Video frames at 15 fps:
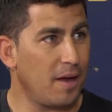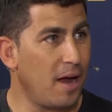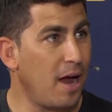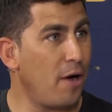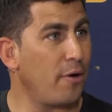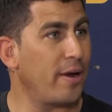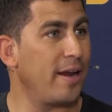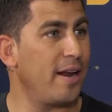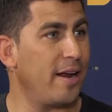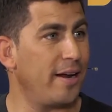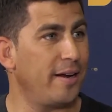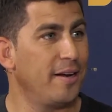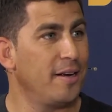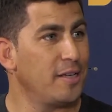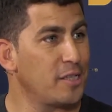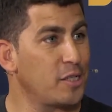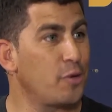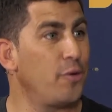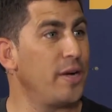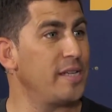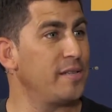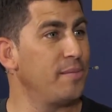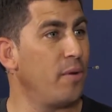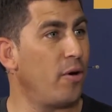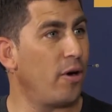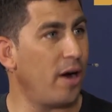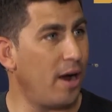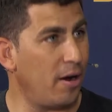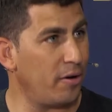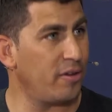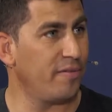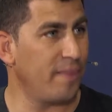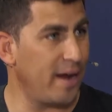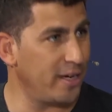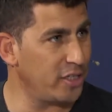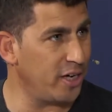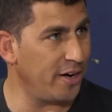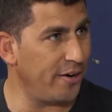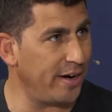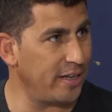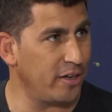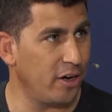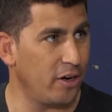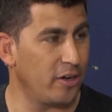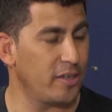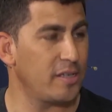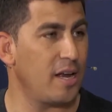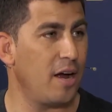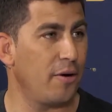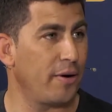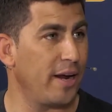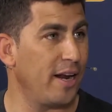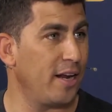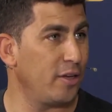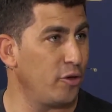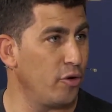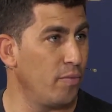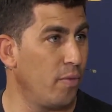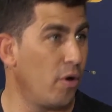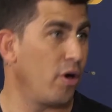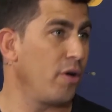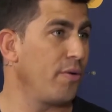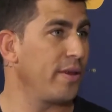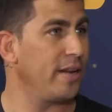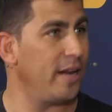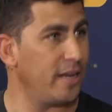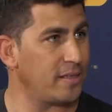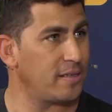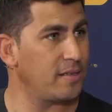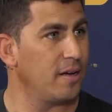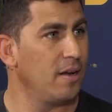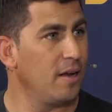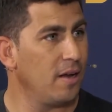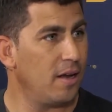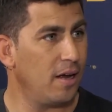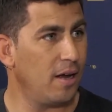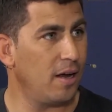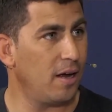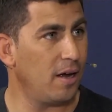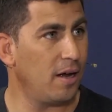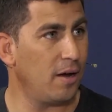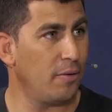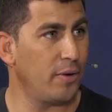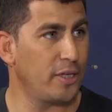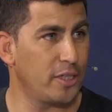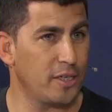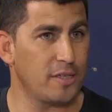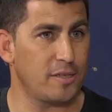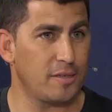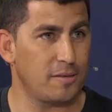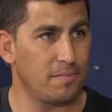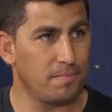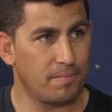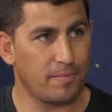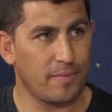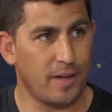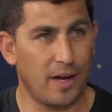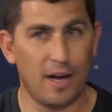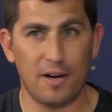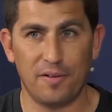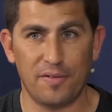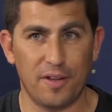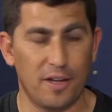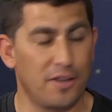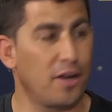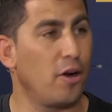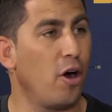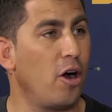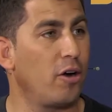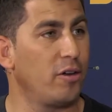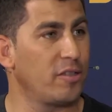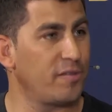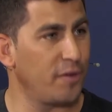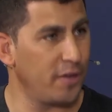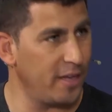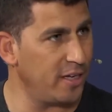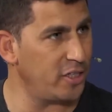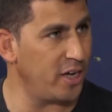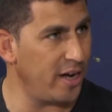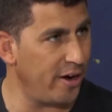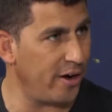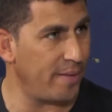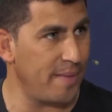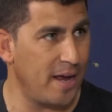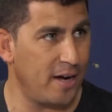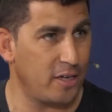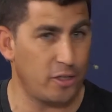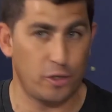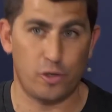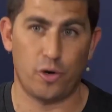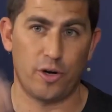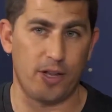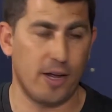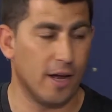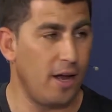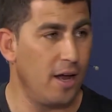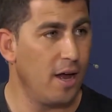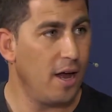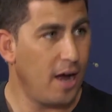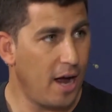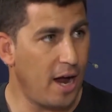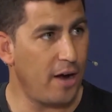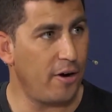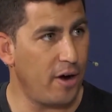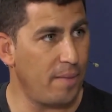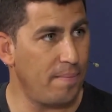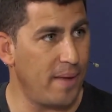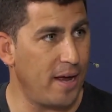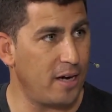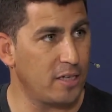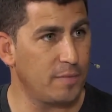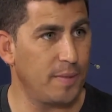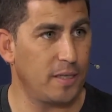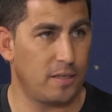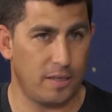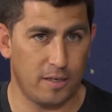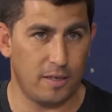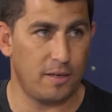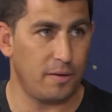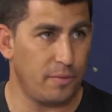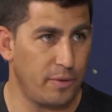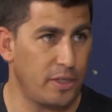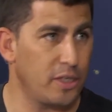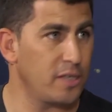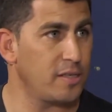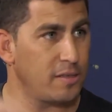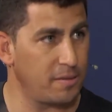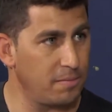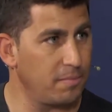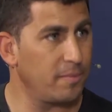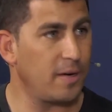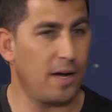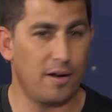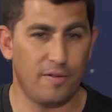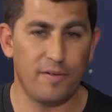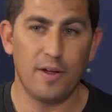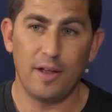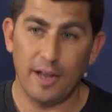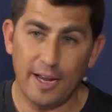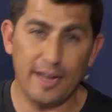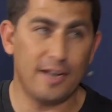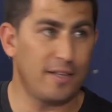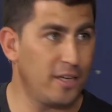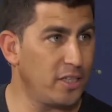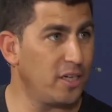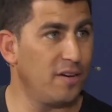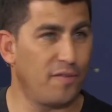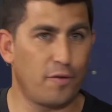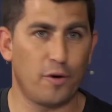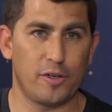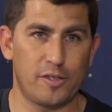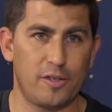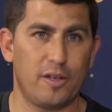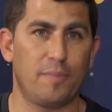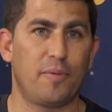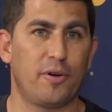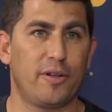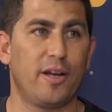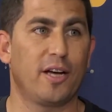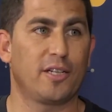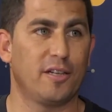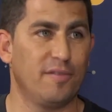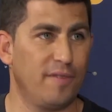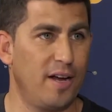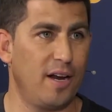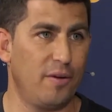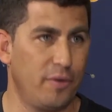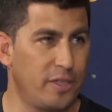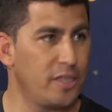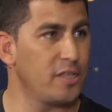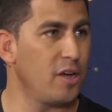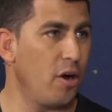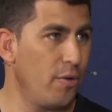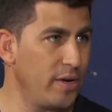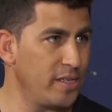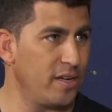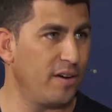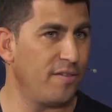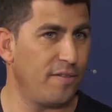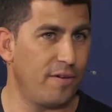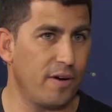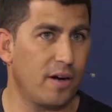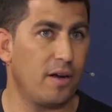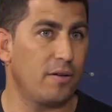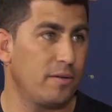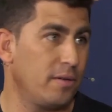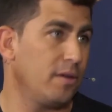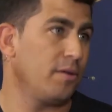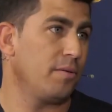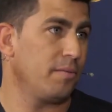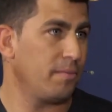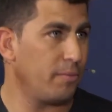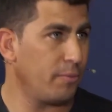how can I squeeze more out of my engineering dollars? How can I do more with less? uh, which is kind of the, the goggles for the engineering managers or the higher up management, uh, uh which is kind of, in addition, of course, to the production value, which is always there for Rookout, you know,